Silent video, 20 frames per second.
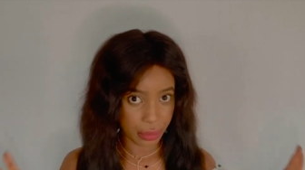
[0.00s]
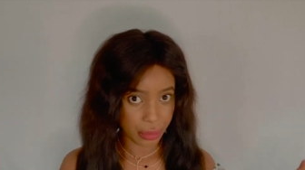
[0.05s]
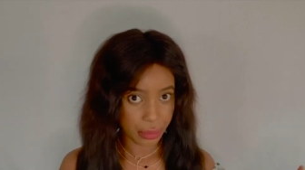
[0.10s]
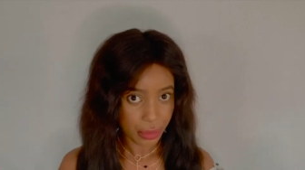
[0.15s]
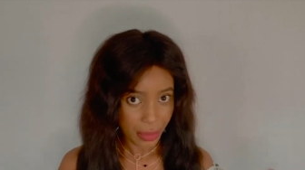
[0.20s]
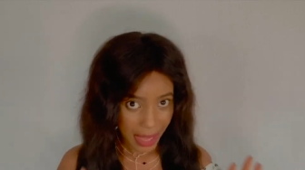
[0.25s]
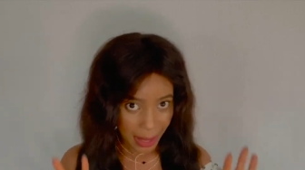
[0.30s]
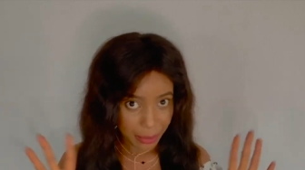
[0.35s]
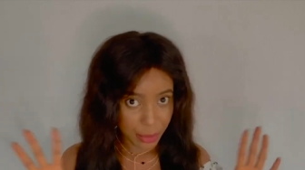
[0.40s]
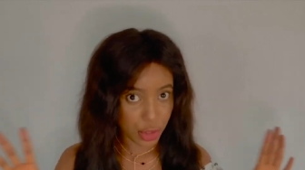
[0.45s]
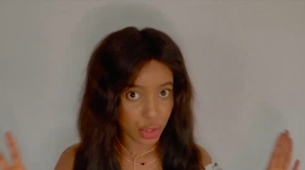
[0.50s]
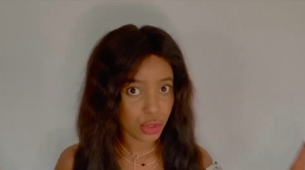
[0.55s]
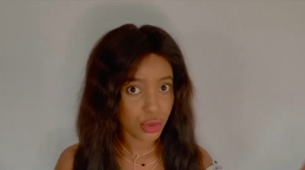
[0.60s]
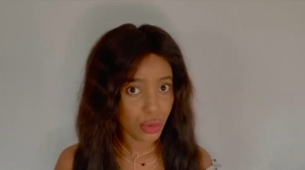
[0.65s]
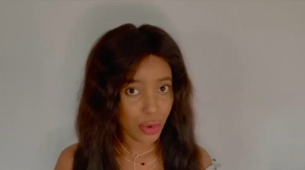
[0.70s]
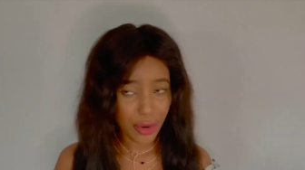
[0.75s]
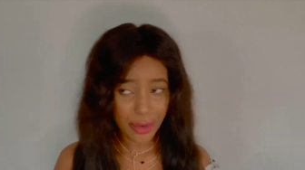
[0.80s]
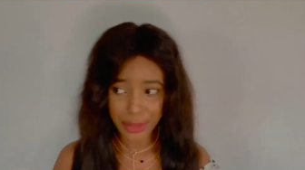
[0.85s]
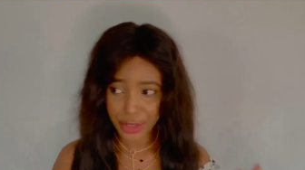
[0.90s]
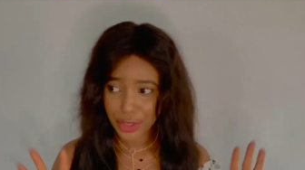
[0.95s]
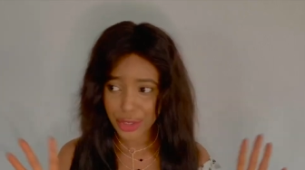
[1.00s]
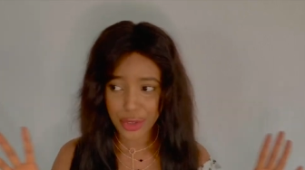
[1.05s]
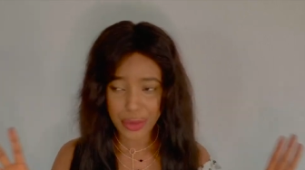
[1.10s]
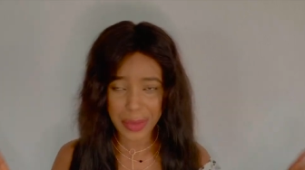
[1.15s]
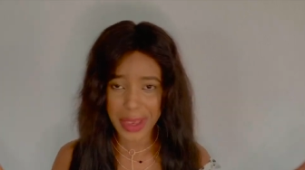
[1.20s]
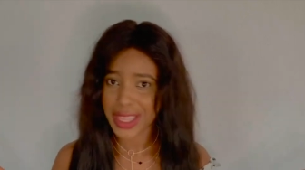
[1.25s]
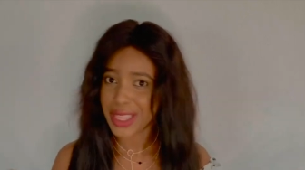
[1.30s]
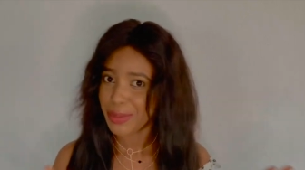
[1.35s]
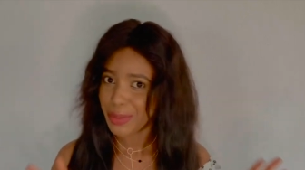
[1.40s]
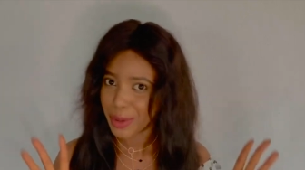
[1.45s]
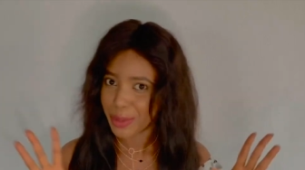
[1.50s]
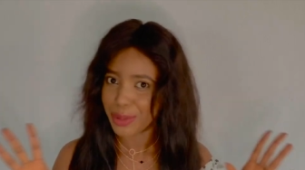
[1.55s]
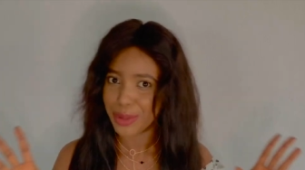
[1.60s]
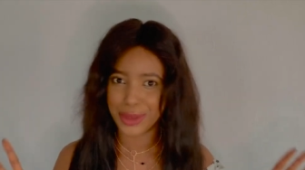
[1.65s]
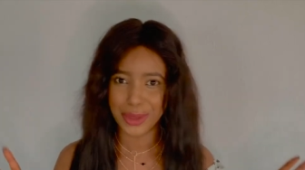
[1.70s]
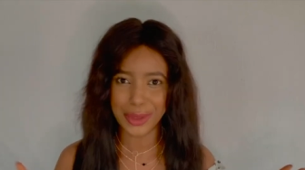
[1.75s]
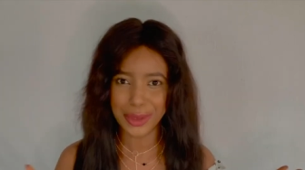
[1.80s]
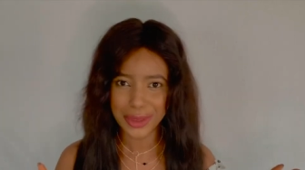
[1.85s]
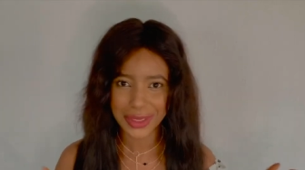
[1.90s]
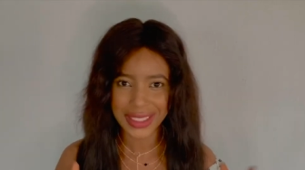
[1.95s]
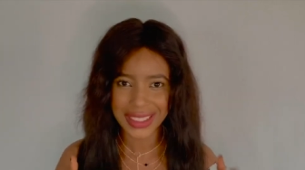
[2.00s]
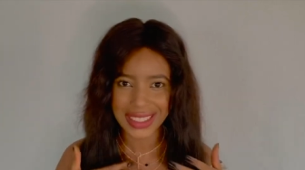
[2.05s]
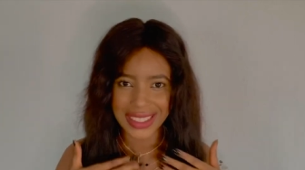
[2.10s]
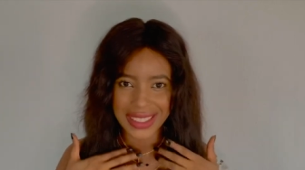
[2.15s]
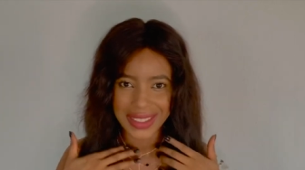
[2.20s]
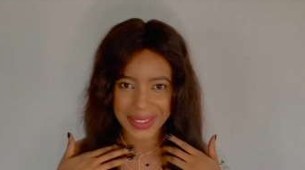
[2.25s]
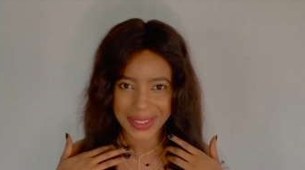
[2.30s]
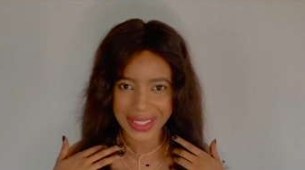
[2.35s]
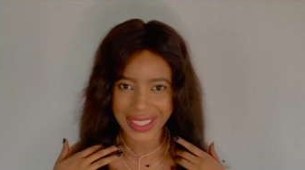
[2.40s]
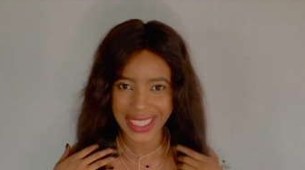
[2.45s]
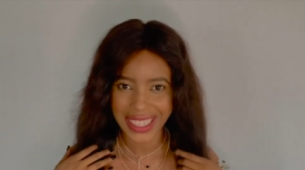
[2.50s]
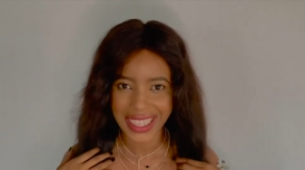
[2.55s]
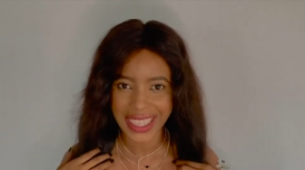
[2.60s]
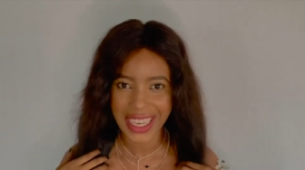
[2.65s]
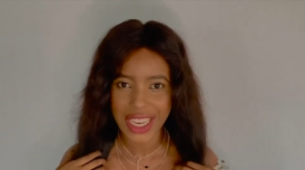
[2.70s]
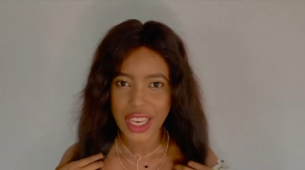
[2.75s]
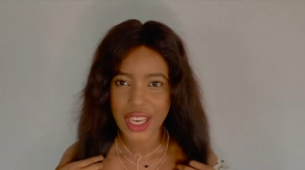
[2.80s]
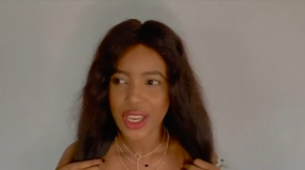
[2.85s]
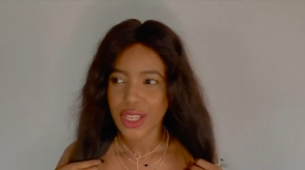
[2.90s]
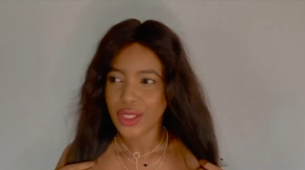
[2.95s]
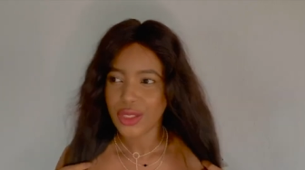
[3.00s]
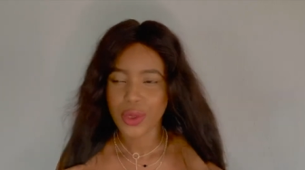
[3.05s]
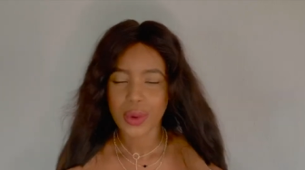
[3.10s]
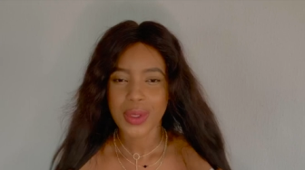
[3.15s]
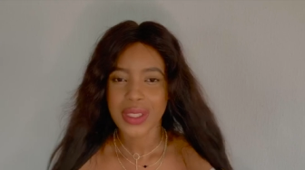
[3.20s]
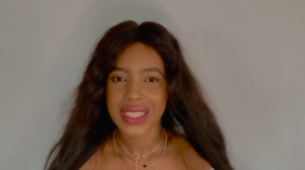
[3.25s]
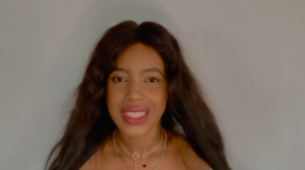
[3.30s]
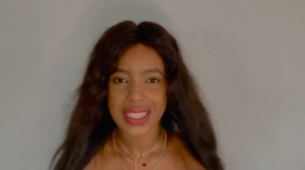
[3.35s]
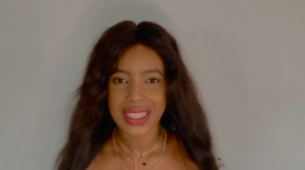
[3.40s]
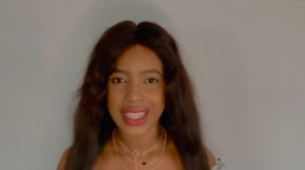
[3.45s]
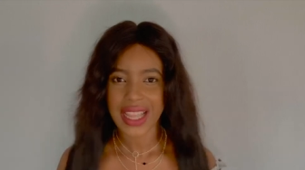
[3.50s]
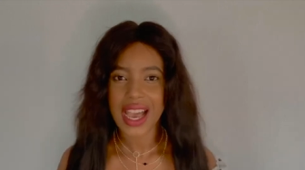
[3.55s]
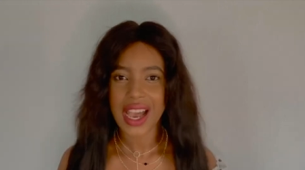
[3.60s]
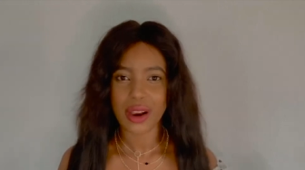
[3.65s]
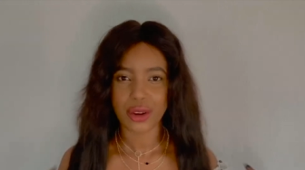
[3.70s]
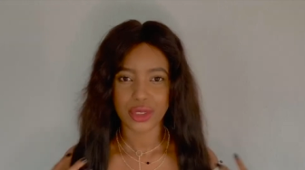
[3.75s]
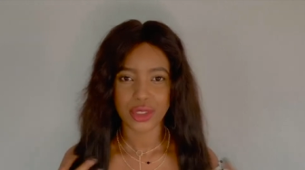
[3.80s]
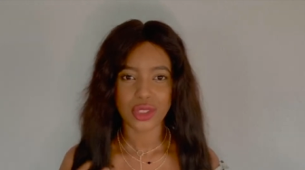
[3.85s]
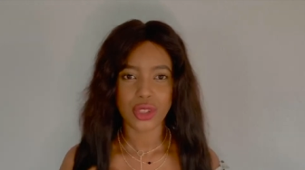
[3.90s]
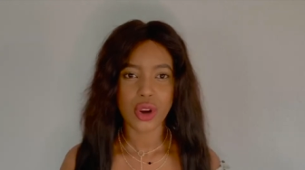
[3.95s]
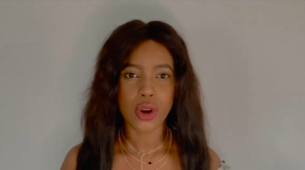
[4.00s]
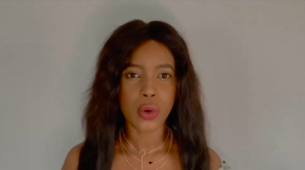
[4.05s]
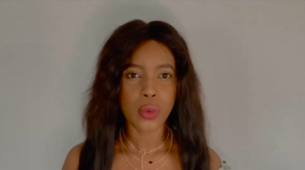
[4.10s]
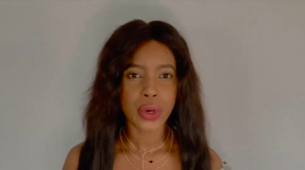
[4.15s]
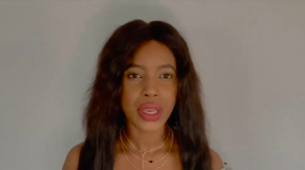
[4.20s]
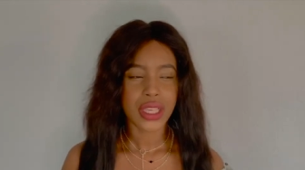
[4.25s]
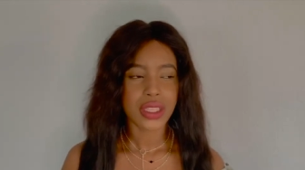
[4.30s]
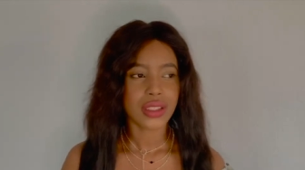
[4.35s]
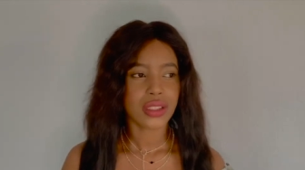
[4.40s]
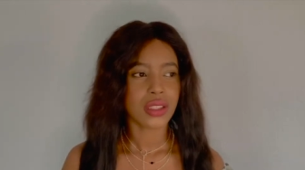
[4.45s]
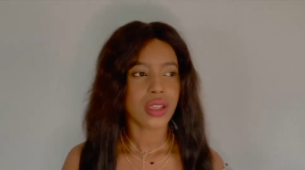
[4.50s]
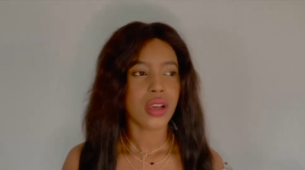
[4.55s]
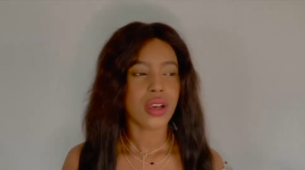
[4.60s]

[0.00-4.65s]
i'm sure so many people know this okay don't slouch always